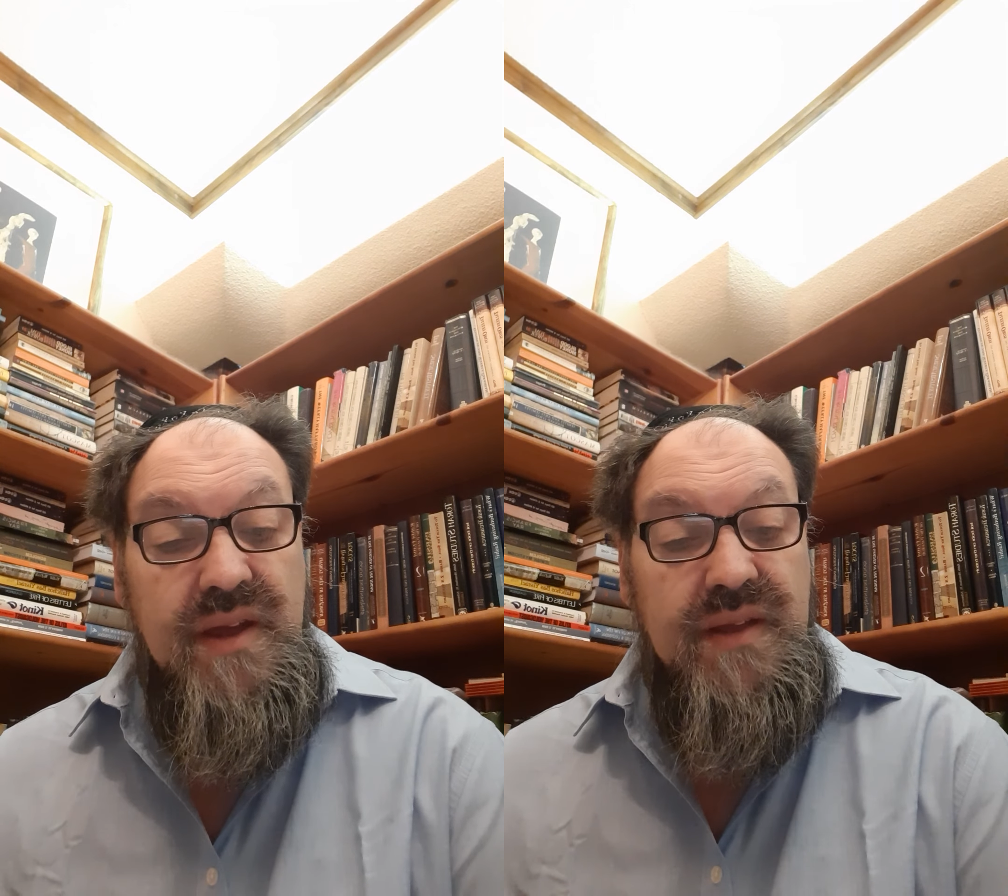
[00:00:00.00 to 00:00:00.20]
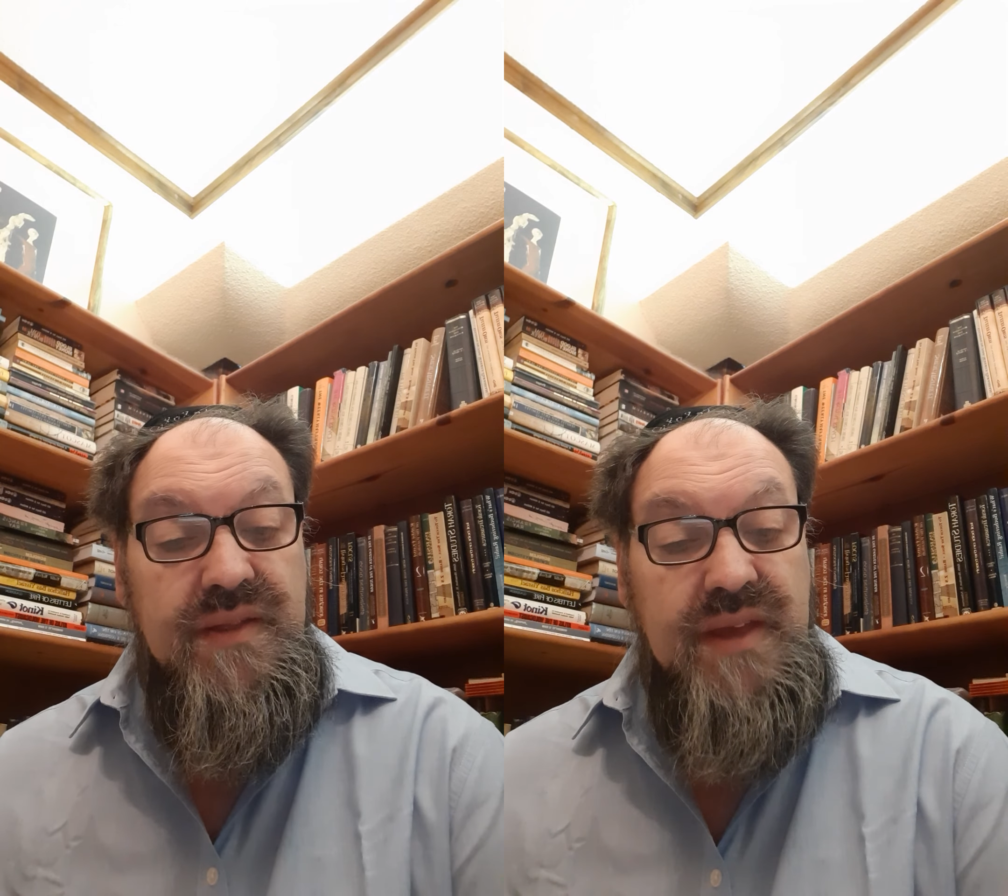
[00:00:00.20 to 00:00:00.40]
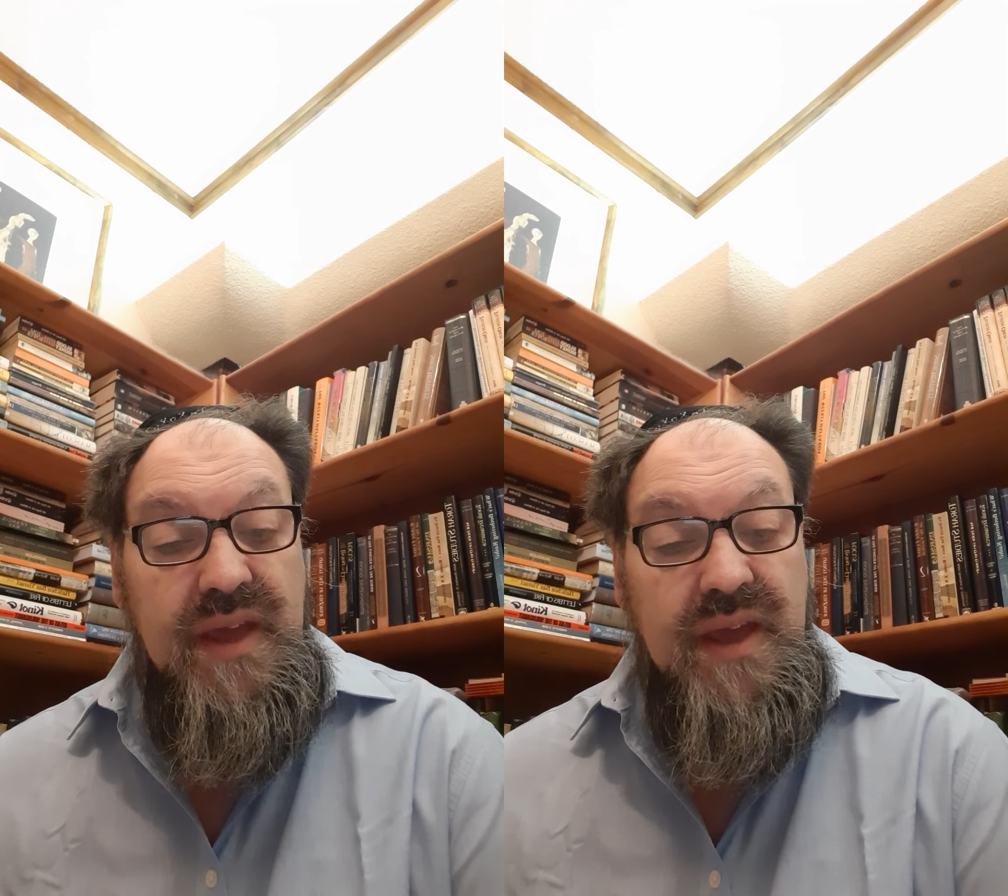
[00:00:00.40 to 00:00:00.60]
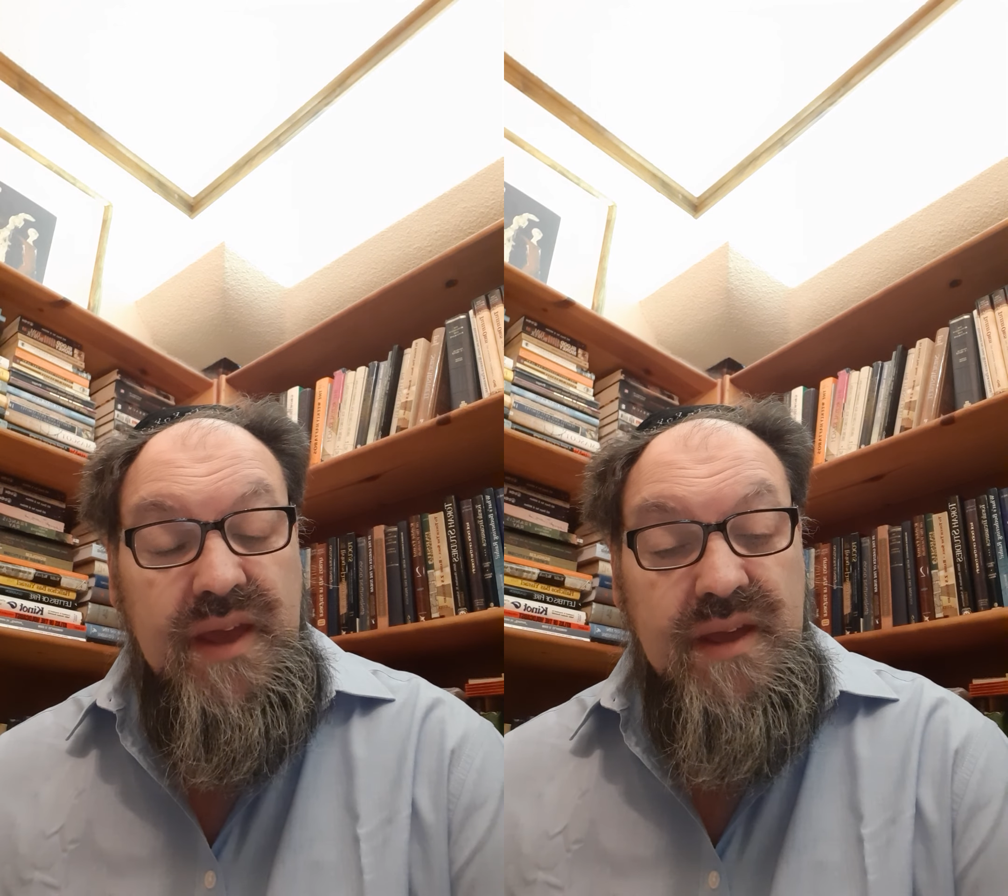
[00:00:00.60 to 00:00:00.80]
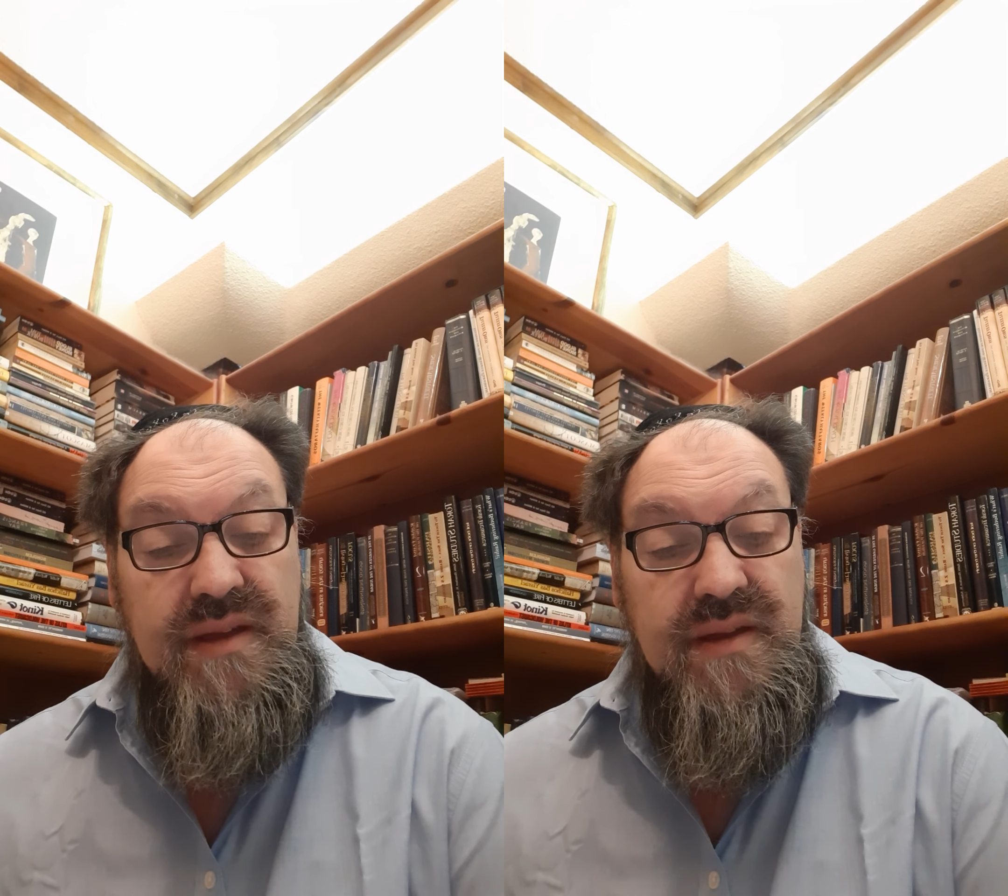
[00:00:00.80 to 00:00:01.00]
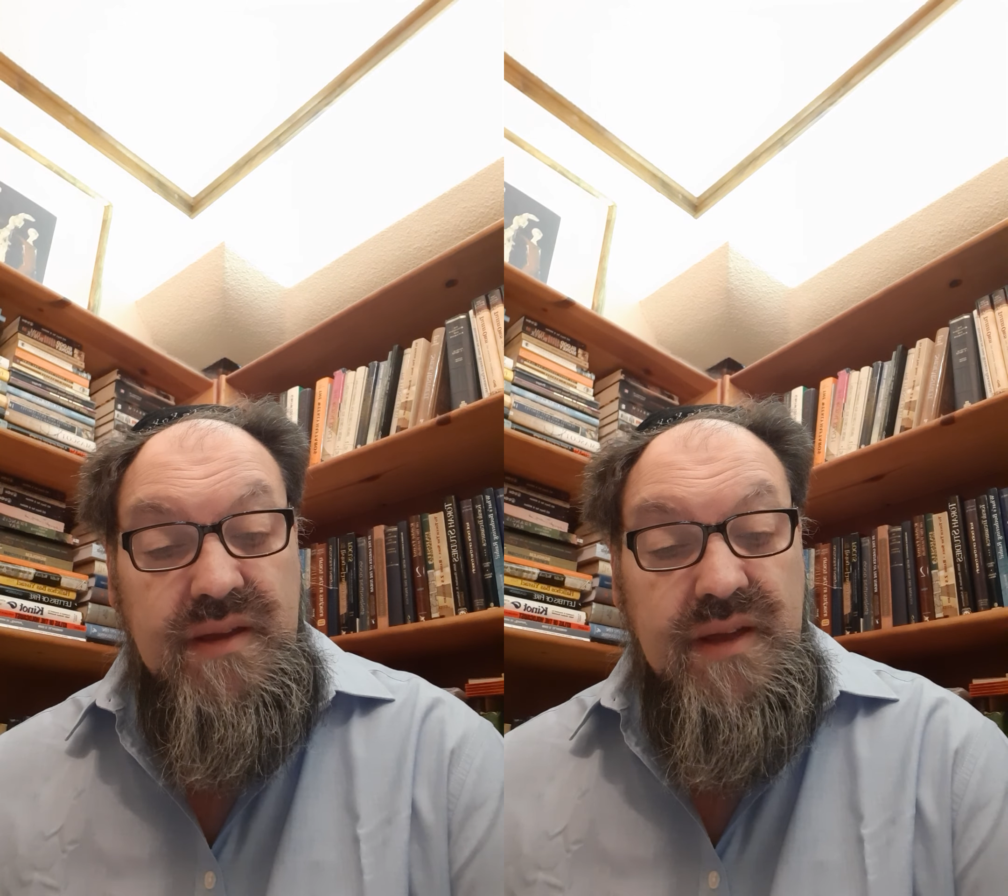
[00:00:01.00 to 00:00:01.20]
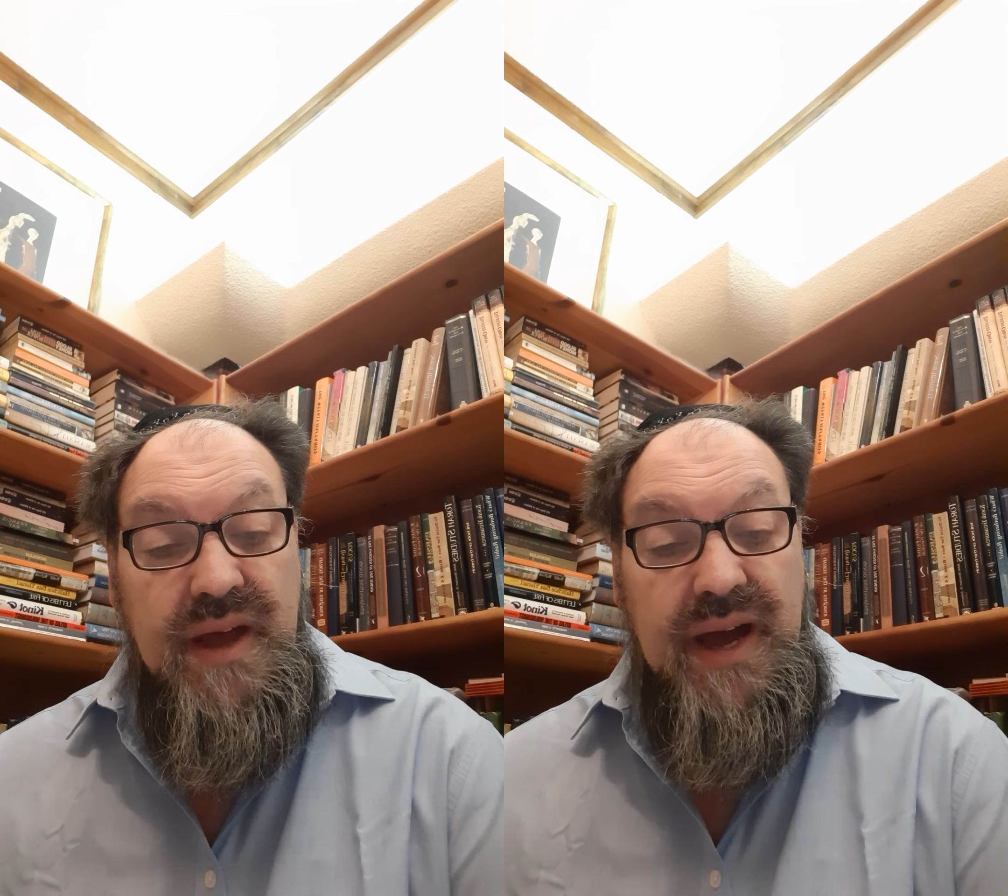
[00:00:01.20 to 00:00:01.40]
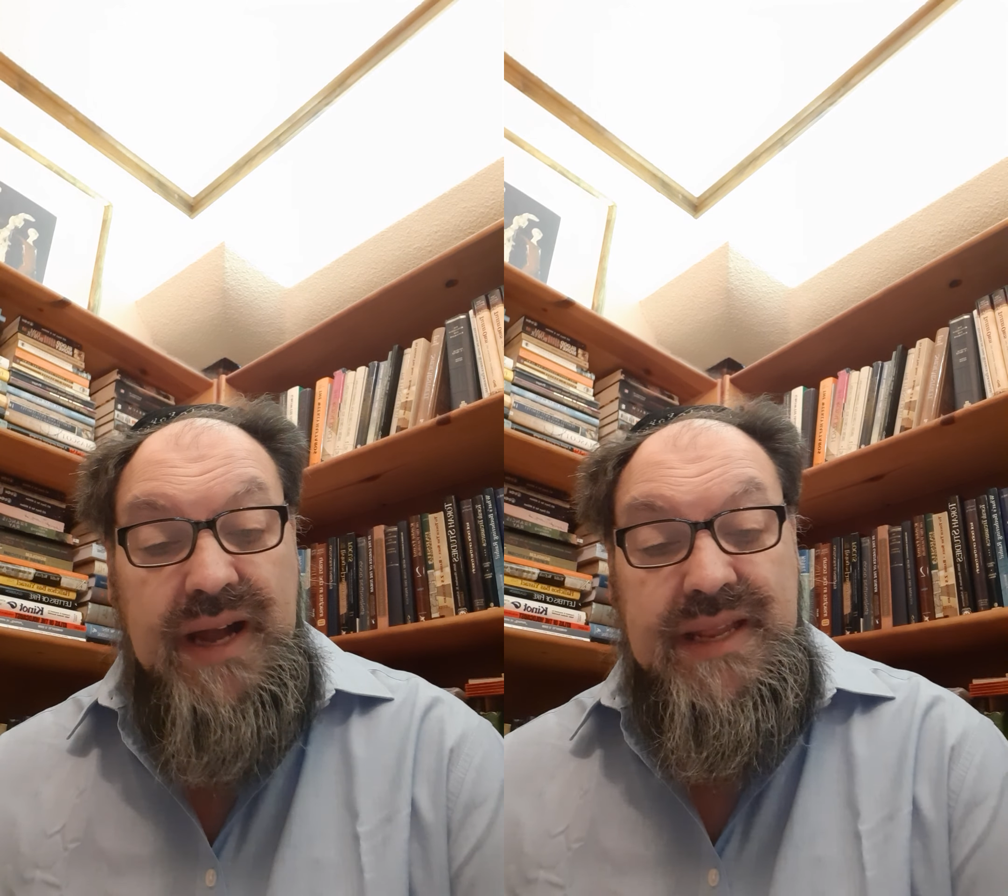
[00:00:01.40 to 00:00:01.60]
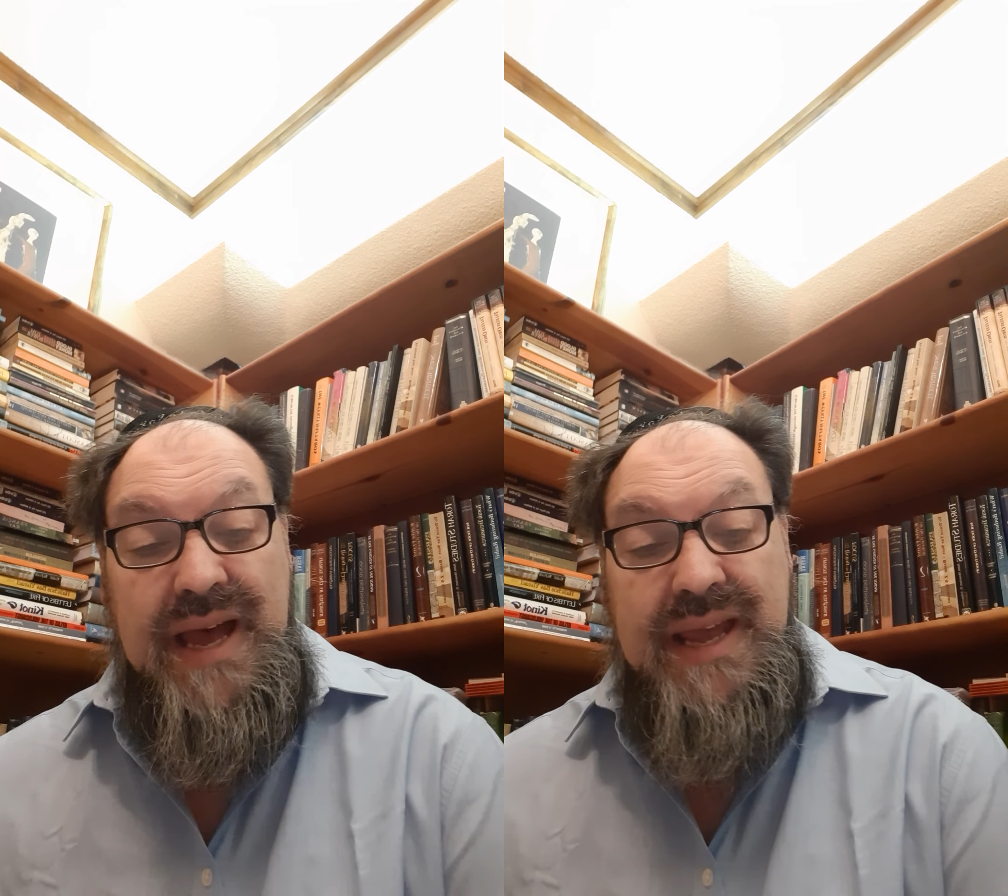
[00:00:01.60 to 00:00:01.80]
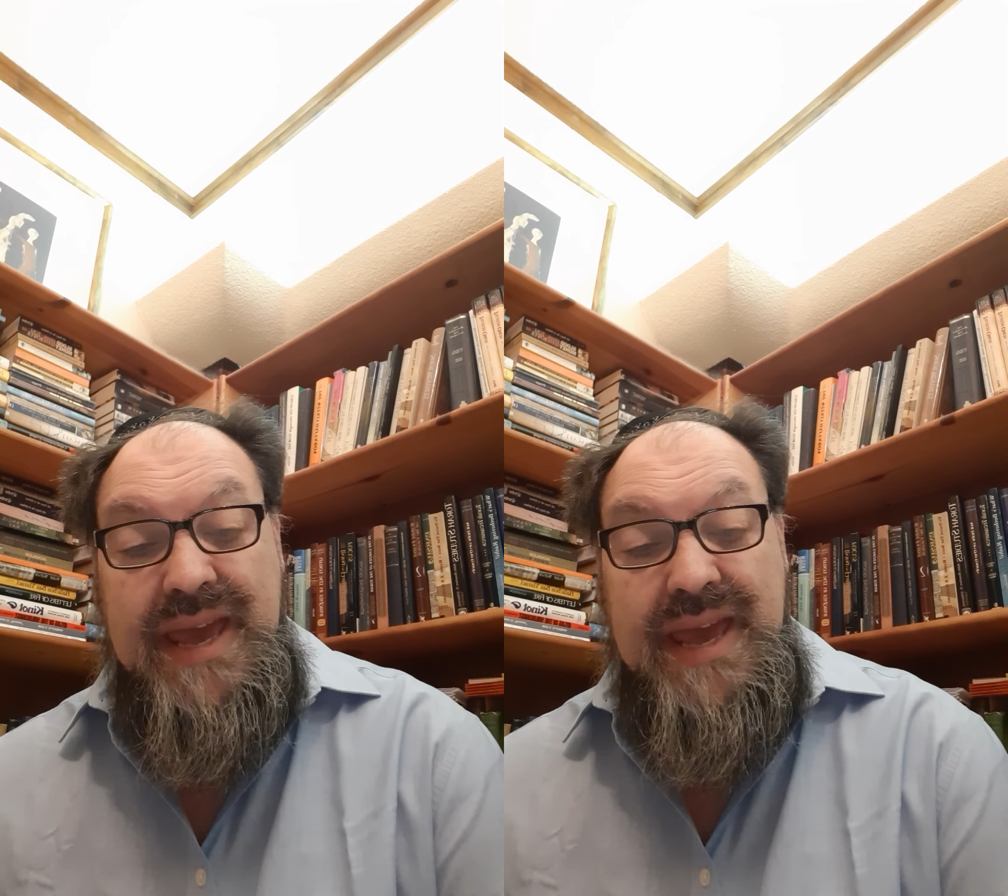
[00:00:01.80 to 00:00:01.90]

the Haggadah